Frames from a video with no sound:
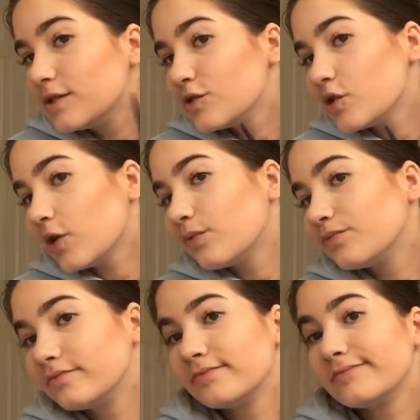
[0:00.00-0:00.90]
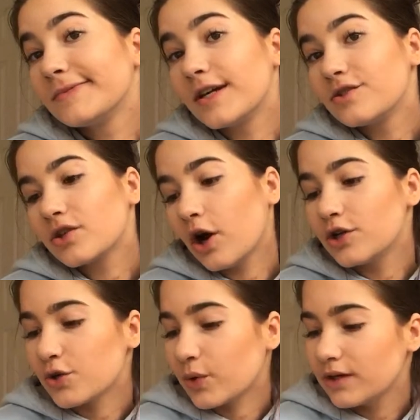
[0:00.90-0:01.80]
So there's
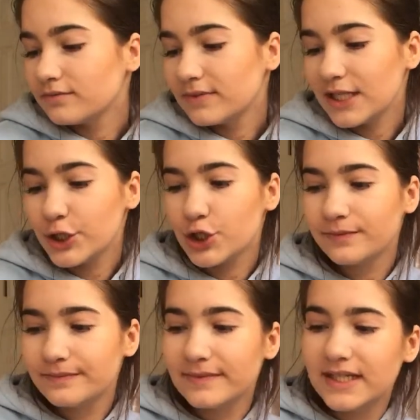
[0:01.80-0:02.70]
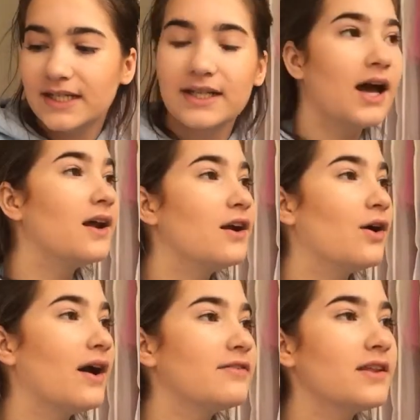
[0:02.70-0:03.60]
contour-ish. I don't know.
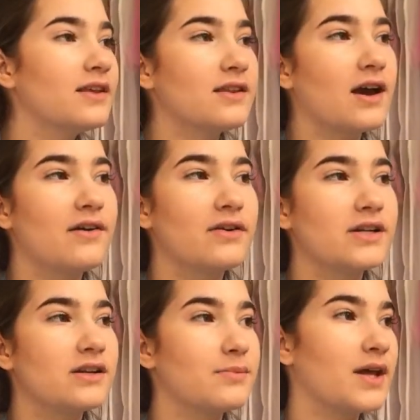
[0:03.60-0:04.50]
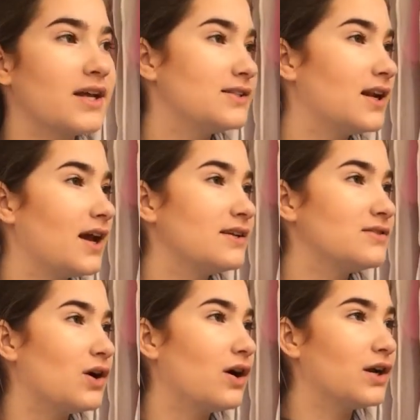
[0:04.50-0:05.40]
I feel like the coverage I'm getting today is
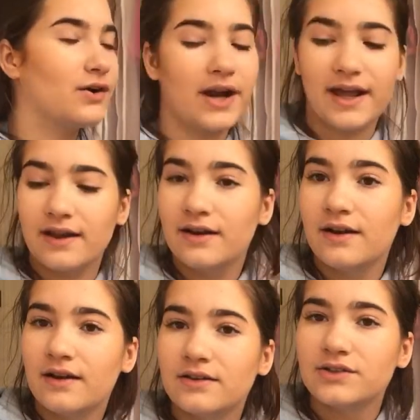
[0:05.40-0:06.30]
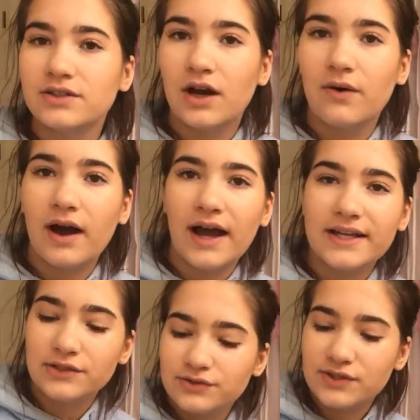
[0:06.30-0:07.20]
not great, so I
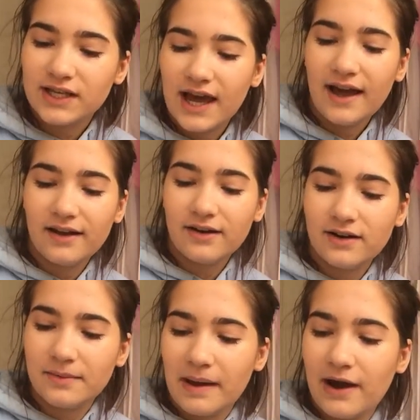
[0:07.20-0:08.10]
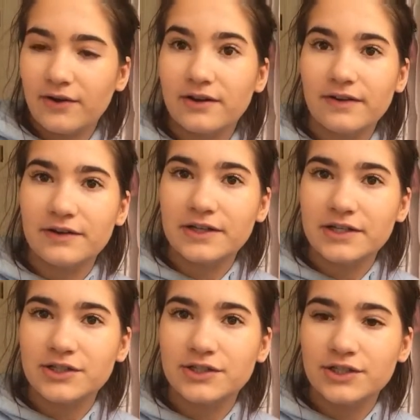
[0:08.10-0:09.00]
usually add on a powder
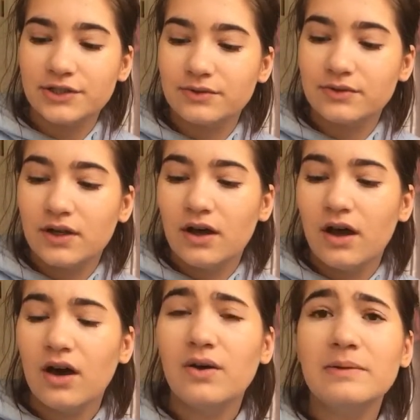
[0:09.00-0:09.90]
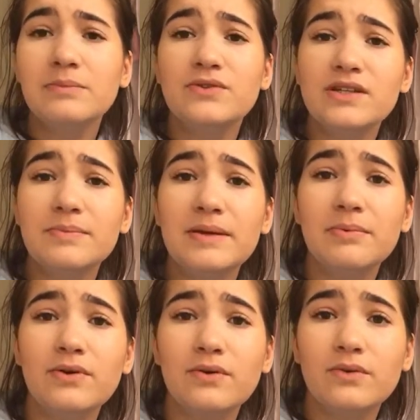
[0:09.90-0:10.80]
foundation too. Oh, I'm losing
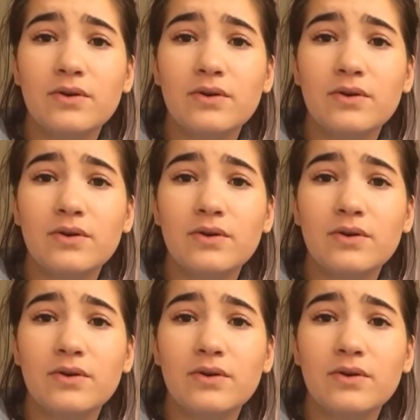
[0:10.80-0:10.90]
people.